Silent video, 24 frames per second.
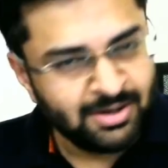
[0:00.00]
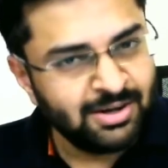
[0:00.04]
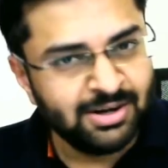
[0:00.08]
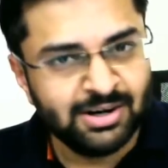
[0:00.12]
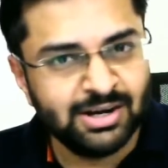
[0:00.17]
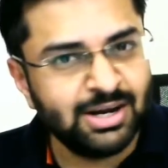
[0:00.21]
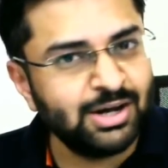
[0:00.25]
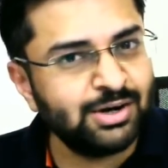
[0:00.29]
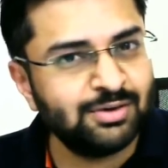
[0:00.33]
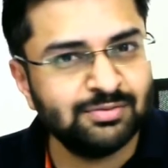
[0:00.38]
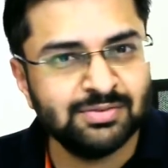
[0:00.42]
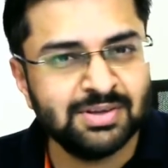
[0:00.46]

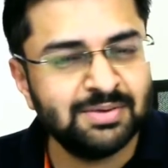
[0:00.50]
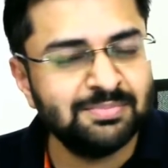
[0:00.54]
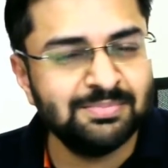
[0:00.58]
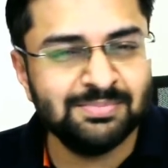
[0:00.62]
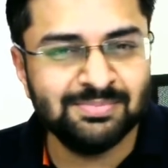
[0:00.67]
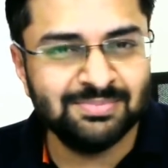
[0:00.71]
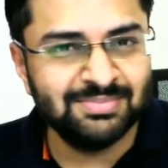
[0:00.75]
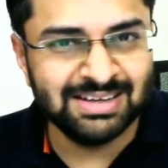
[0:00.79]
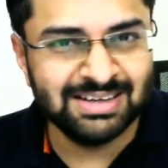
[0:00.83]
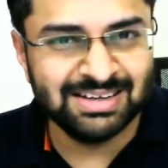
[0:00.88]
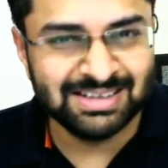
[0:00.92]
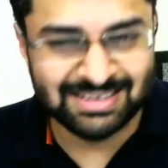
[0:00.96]
None of
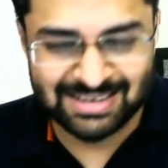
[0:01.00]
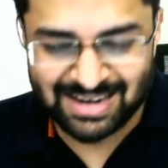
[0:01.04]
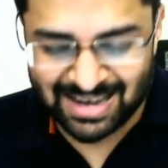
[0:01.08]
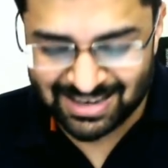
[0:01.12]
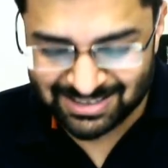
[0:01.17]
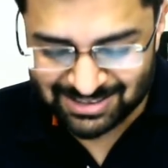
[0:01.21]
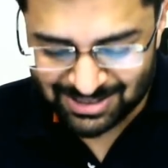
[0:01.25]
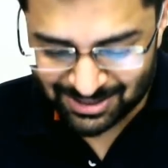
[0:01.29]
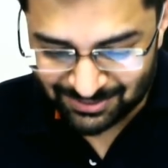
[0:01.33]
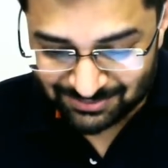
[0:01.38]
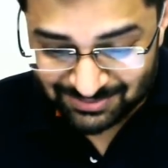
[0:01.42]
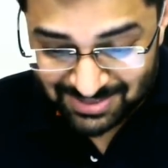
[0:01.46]
them,
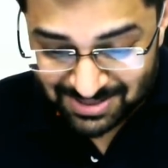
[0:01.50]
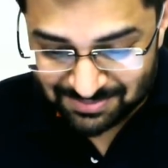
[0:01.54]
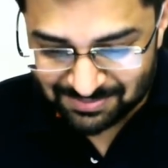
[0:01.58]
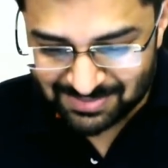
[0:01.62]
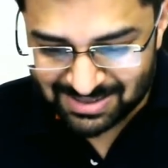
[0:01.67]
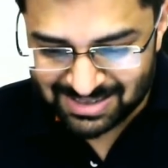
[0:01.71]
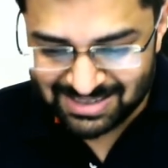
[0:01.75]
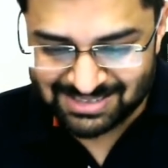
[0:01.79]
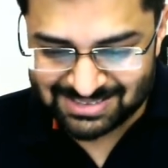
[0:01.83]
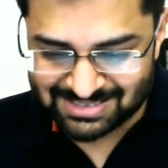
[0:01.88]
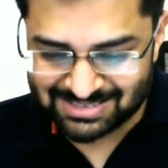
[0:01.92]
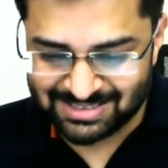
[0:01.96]
neither of them
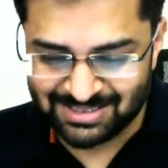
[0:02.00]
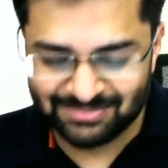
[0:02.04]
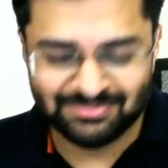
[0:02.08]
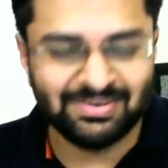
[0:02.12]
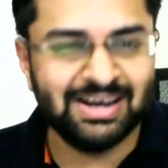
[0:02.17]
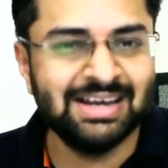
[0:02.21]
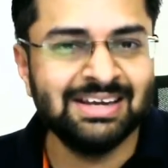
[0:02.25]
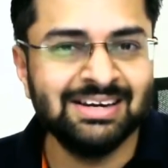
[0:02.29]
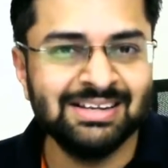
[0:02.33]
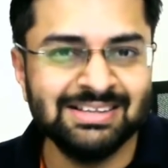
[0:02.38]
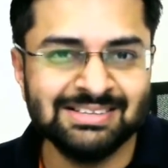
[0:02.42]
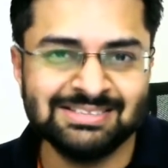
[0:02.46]
reached the
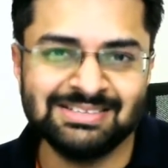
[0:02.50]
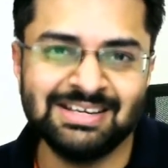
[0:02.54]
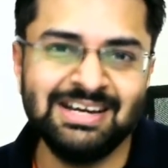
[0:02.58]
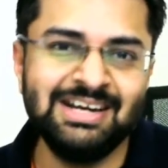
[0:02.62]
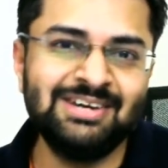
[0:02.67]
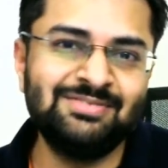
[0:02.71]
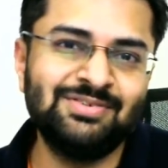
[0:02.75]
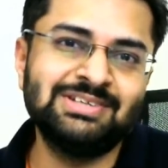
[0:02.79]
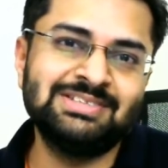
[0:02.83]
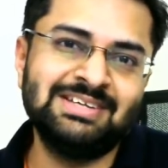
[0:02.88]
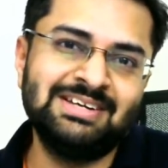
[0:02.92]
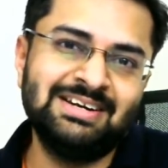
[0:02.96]
finals. It
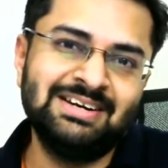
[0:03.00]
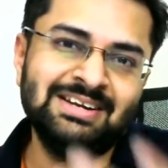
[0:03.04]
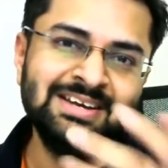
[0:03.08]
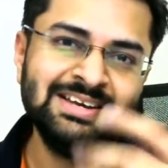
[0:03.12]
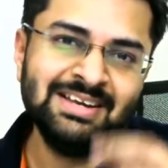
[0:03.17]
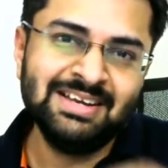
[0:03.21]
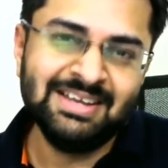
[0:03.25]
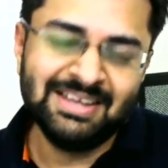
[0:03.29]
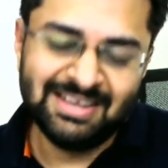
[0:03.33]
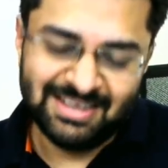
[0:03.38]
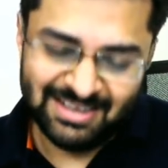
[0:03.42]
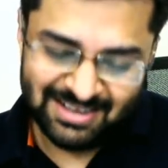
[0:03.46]
was an
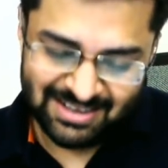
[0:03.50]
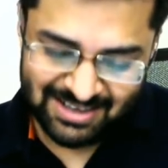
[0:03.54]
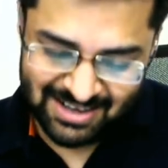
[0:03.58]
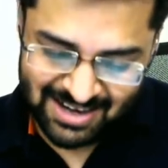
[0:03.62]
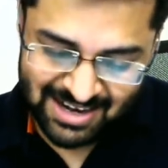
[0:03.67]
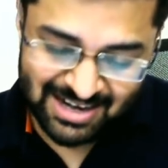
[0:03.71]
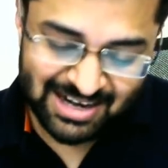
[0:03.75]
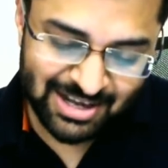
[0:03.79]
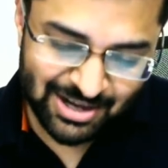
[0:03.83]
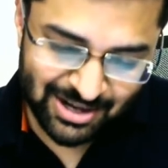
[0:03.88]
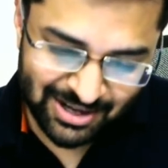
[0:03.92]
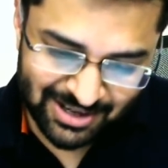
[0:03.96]
uh,
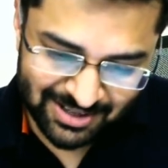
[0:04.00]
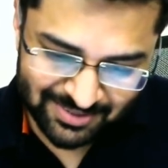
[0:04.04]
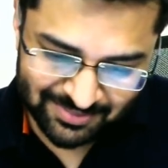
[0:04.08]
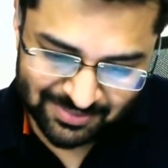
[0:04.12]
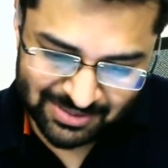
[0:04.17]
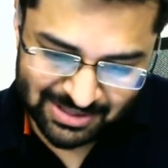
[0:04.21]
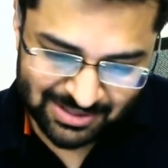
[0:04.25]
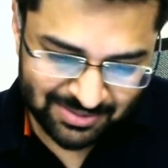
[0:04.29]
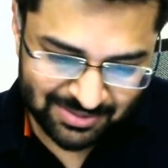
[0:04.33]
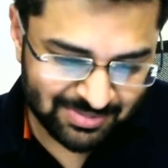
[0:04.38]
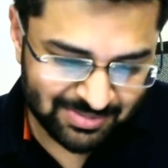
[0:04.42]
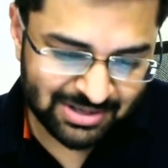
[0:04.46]
India,
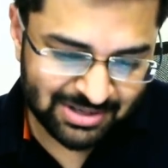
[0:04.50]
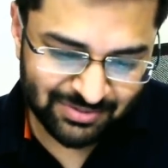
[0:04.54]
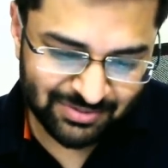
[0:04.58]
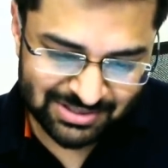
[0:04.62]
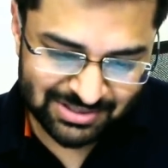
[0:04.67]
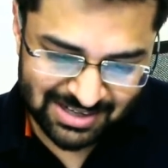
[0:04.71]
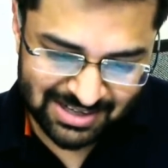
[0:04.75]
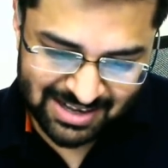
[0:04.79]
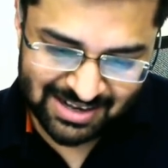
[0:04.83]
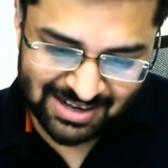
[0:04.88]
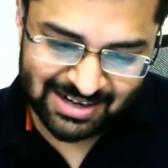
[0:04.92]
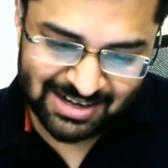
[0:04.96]
uh, it was
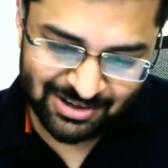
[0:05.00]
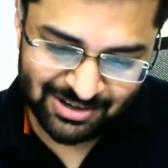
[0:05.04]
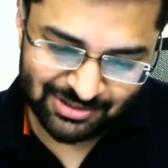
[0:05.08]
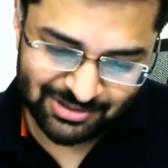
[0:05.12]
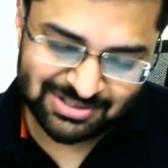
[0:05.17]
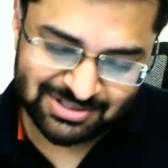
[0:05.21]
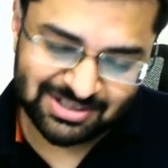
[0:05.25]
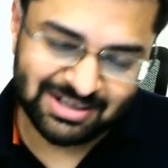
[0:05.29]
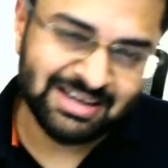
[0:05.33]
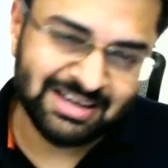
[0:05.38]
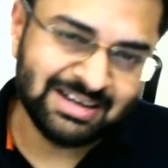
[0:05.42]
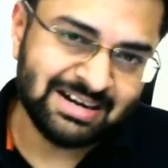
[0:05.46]
an England
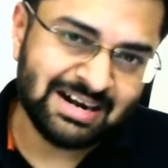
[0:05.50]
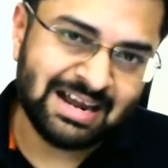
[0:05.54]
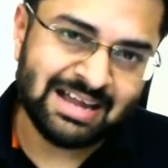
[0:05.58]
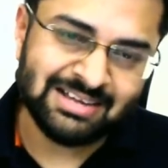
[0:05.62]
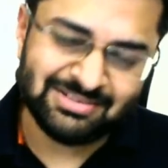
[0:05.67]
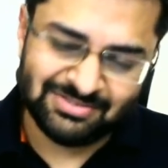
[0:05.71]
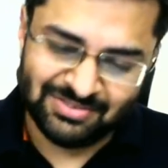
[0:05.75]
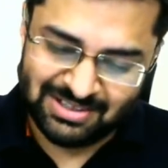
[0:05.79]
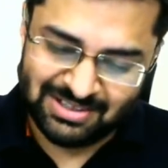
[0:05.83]
Australia clash, but